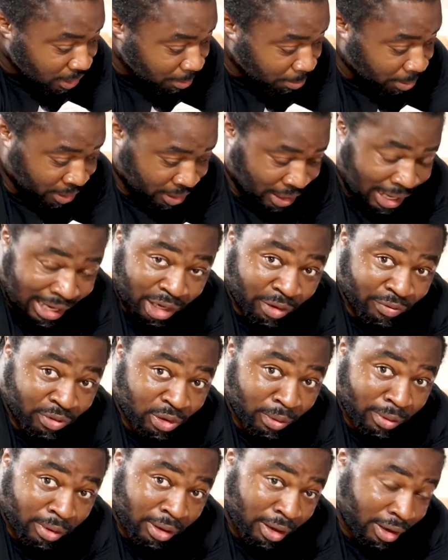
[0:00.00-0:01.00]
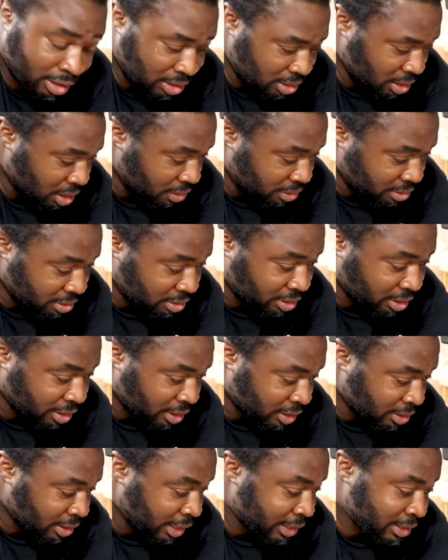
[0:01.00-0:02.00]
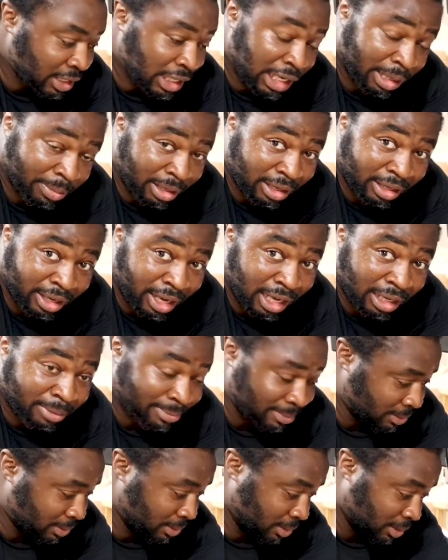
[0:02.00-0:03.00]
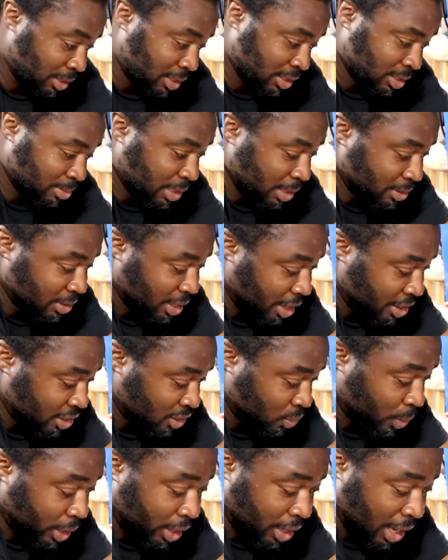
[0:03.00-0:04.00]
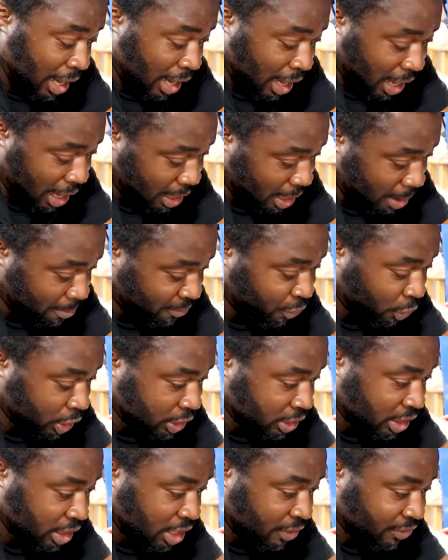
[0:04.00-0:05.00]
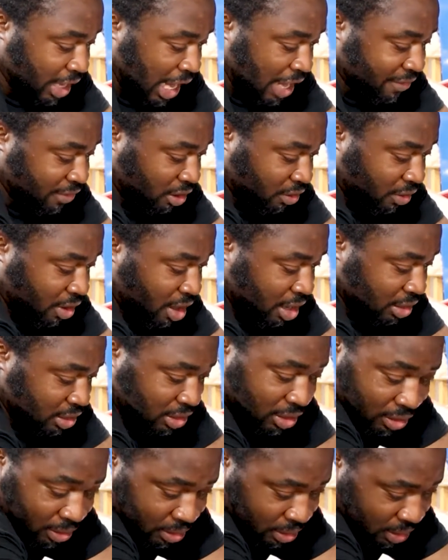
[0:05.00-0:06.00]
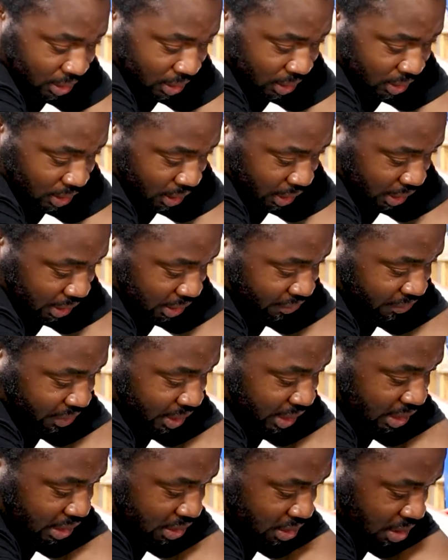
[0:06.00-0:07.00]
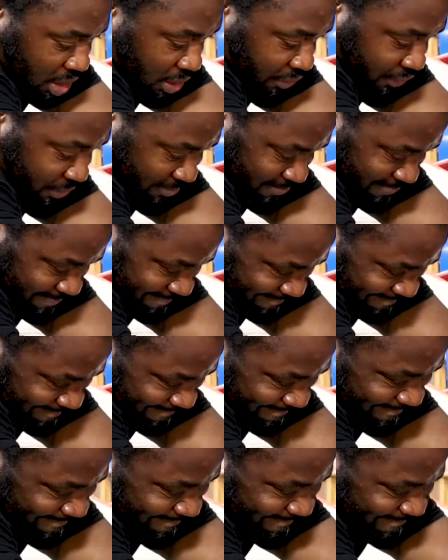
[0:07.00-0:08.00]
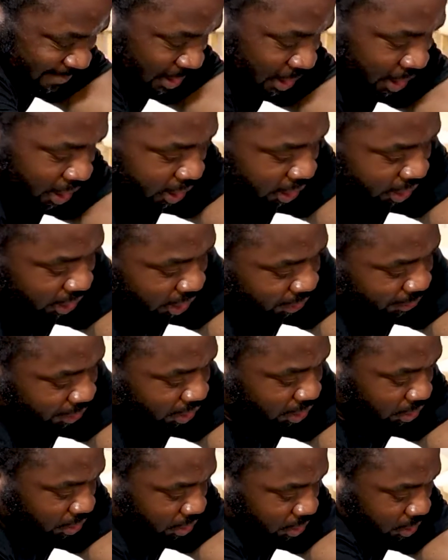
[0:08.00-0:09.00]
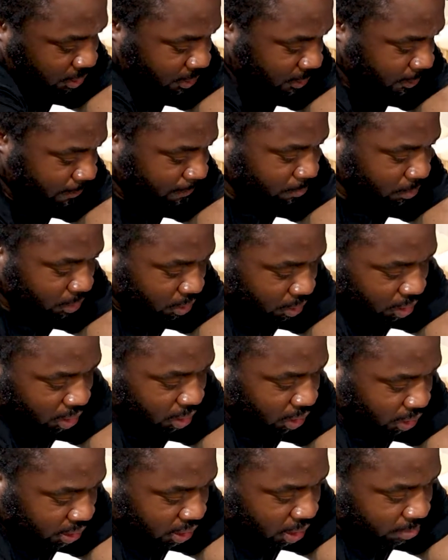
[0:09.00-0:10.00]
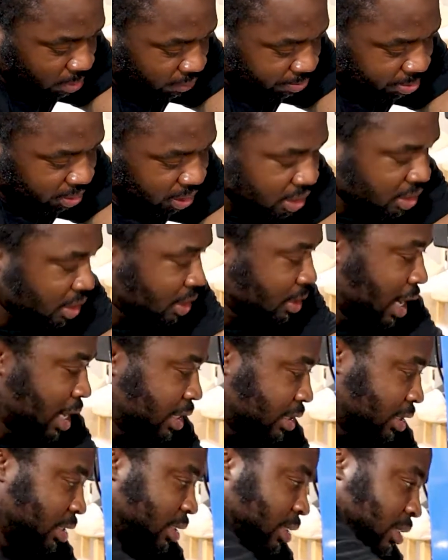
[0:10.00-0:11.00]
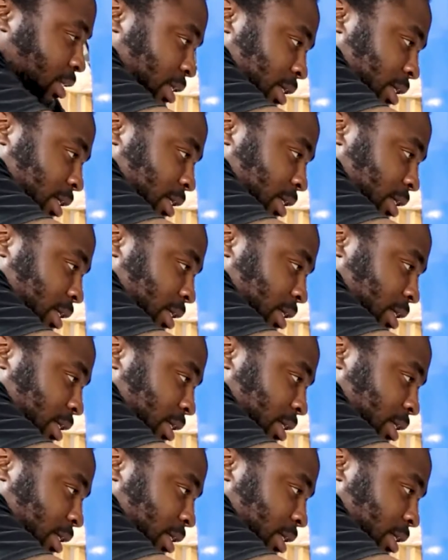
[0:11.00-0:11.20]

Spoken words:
But I love doing car stuff, and that's the name of the game. Sometimes you gotta sweat. I'm fortunate enough to have a garage, so let's see if we get this off. Alright, there we go. It's coming off pretty easy, actually.